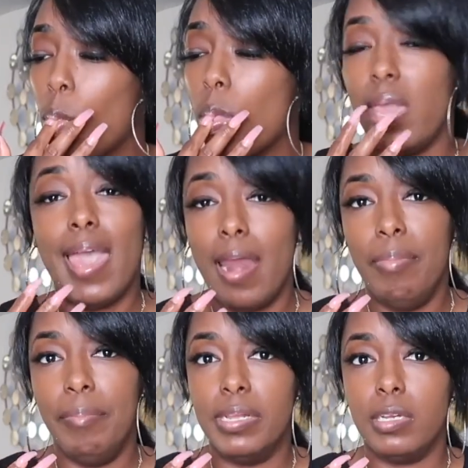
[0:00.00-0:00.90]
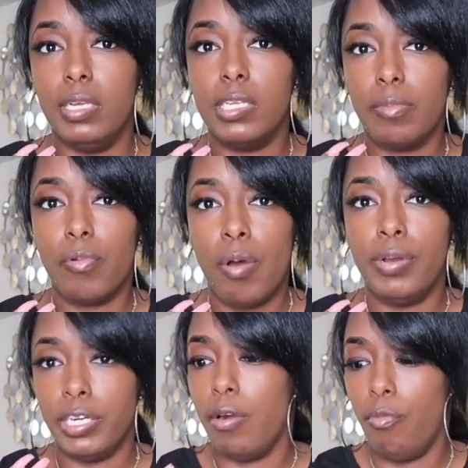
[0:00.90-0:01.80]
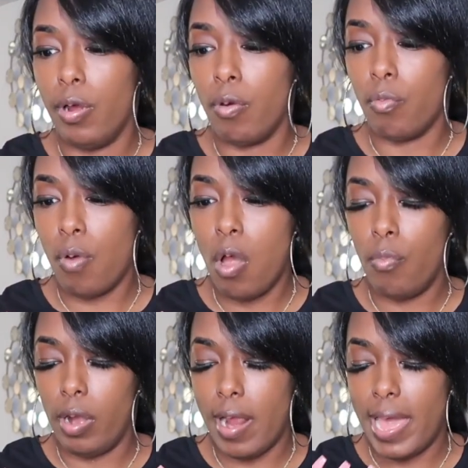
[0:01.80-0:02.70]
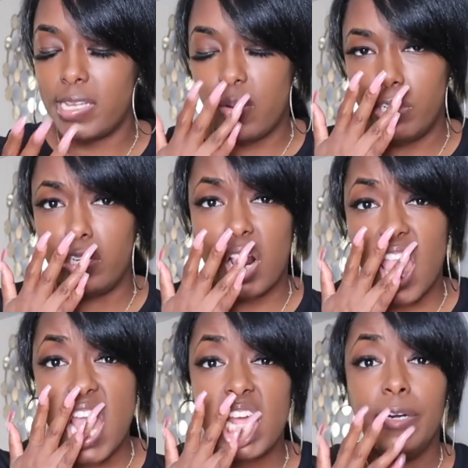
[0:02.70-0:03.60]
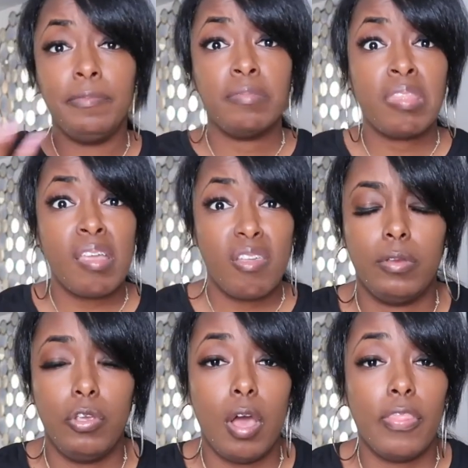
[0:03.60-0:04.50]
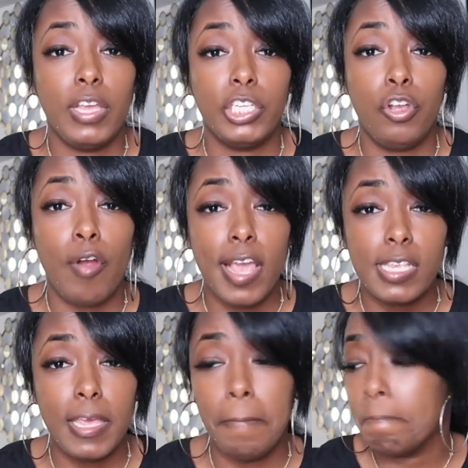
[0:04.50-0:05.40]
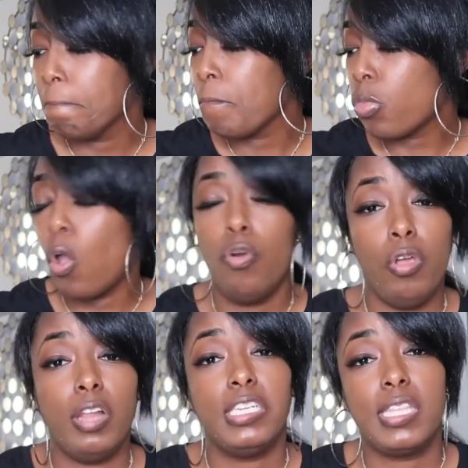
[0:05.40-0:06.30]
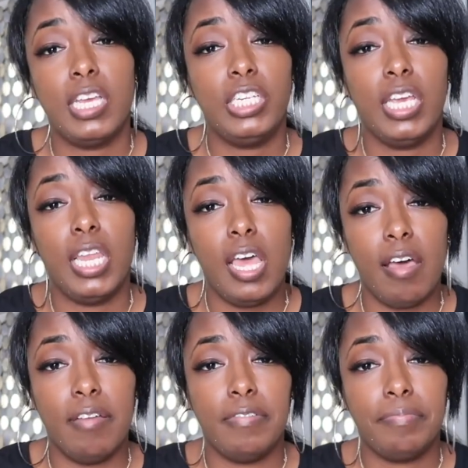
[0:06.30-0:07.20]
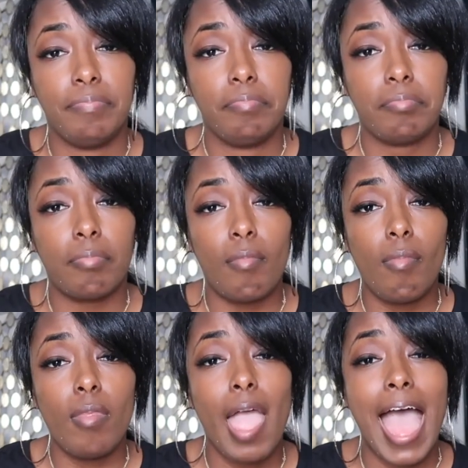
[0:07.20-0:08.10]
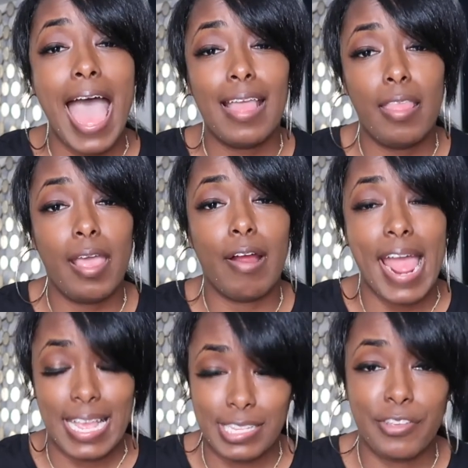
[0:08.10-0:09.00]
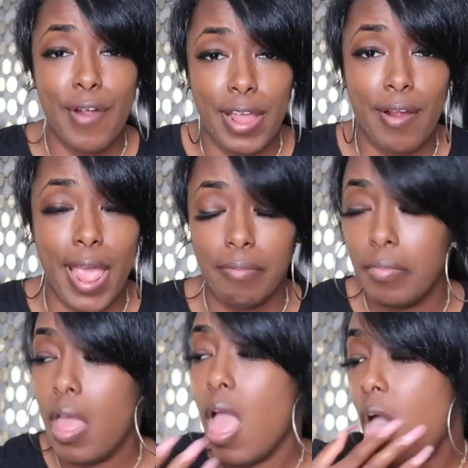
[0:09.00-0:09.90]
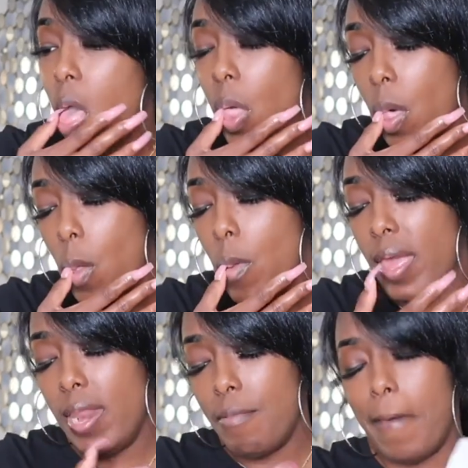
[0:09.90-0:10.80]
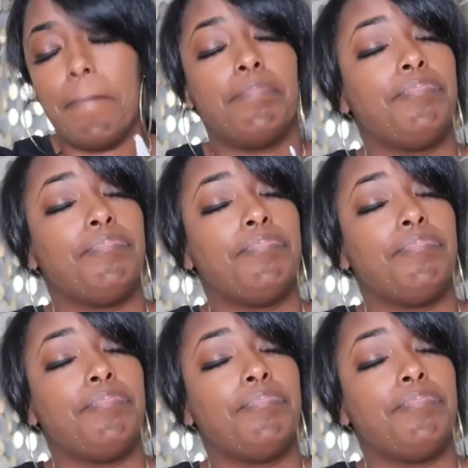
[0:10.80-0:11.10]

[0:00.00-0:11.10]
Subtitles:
it gotta be mentally something wrong with her. Wrong with her ass. What y'all think? Do y'all think she crazy, or do y'all just think she in love? I think her ass is cray cray. But anyway,